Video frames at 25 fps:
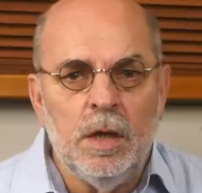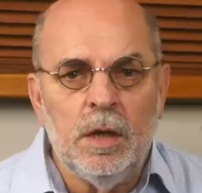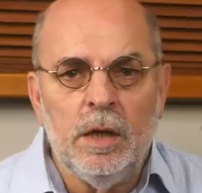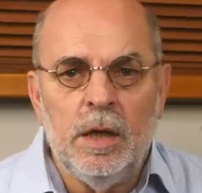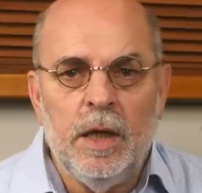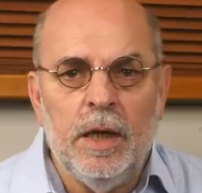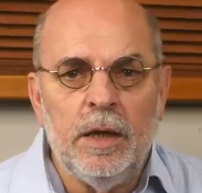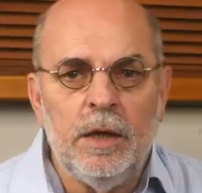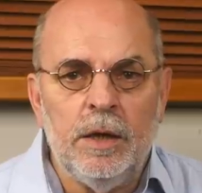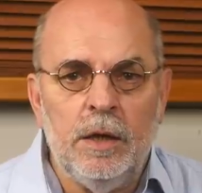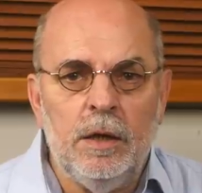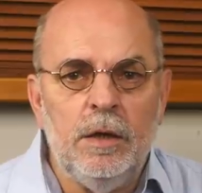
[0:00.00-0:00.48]

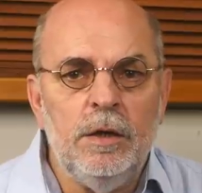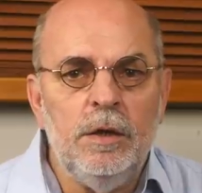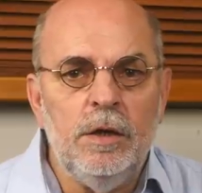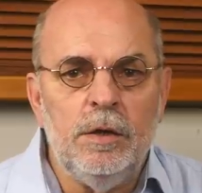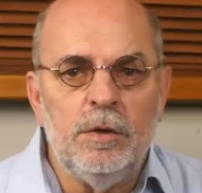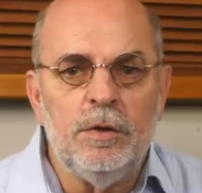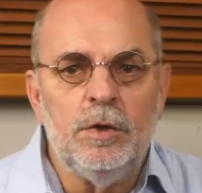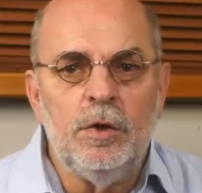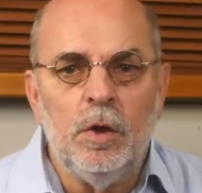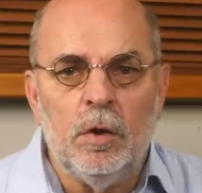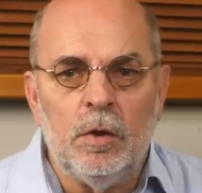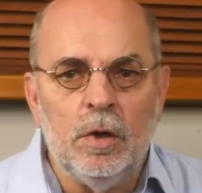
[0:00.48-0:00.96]
like
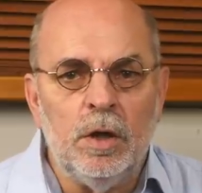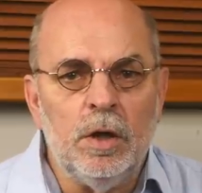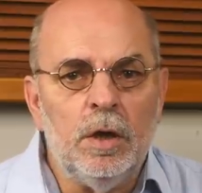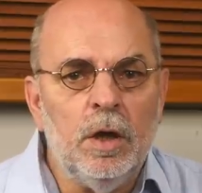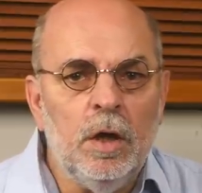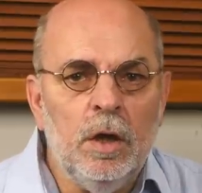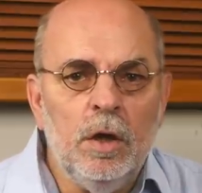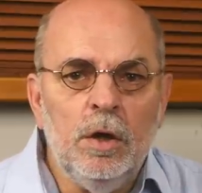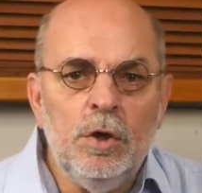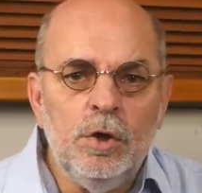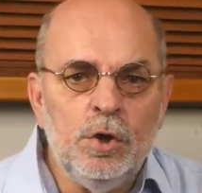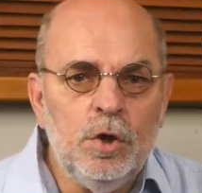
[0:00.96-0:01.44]
Indian tonic
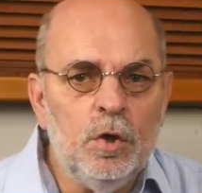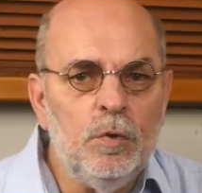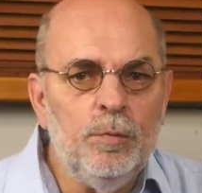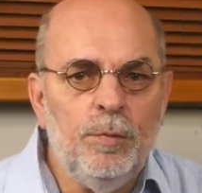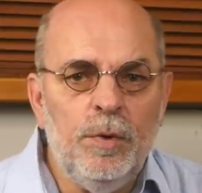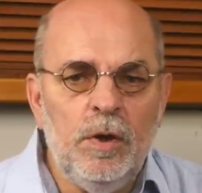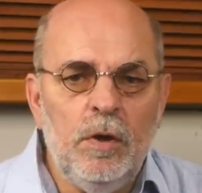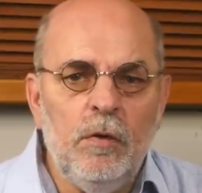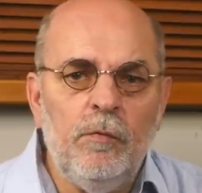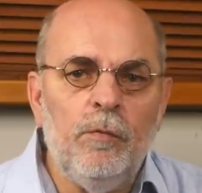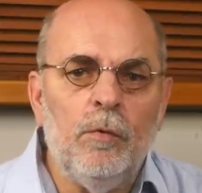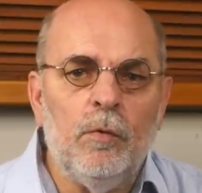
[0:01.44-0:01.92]
should
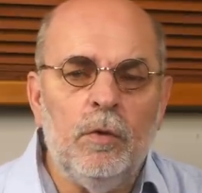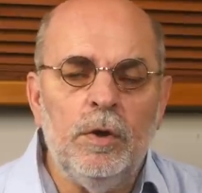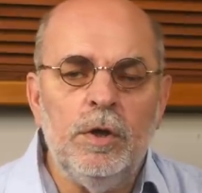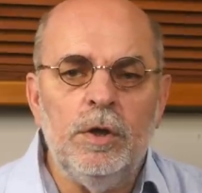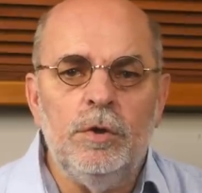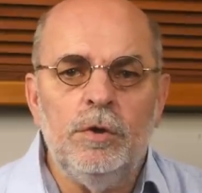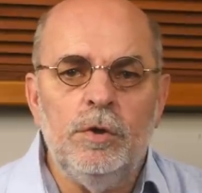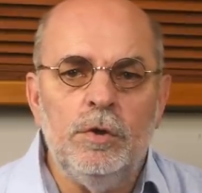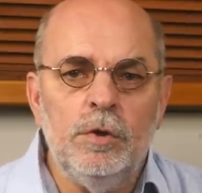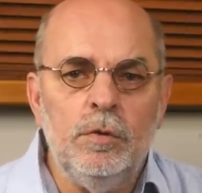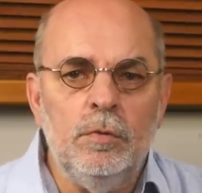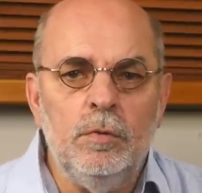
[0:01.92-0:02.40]
be
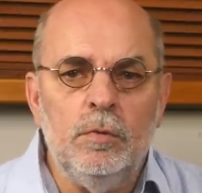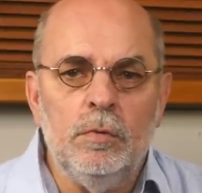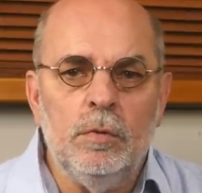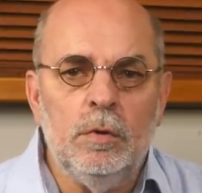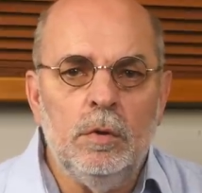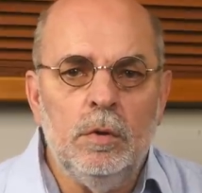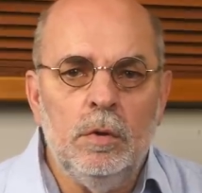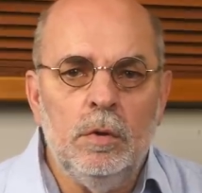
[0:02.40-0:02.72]
avoided too.